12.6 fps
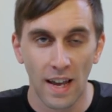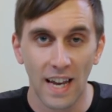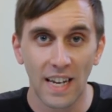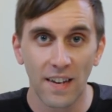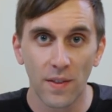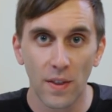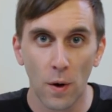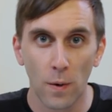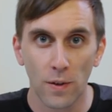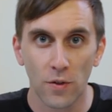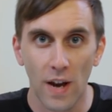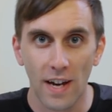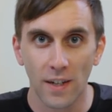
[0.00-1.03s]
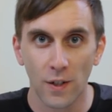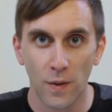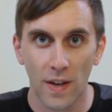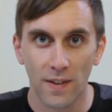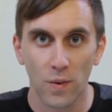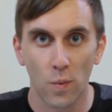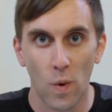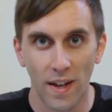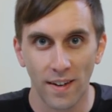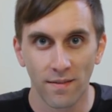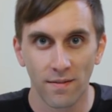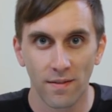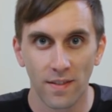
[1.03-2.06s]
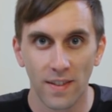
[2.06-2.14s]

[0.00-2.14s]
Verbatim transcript: and even though it was cracked in 2001,